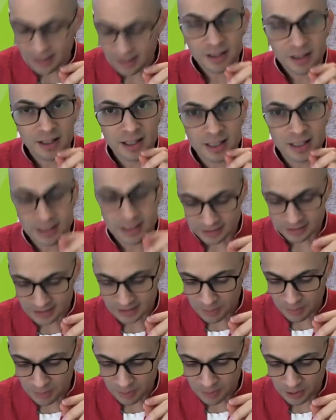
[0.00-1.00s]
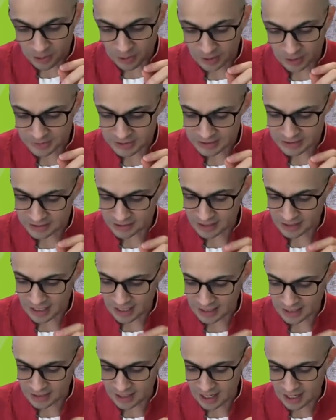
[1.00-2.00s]
in example paragraph
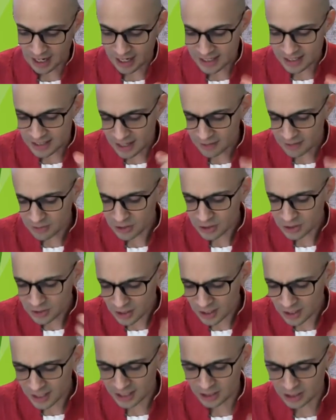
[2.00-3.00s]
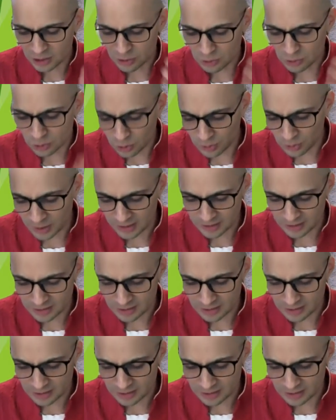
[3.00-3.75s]
68, I never thought I could do it.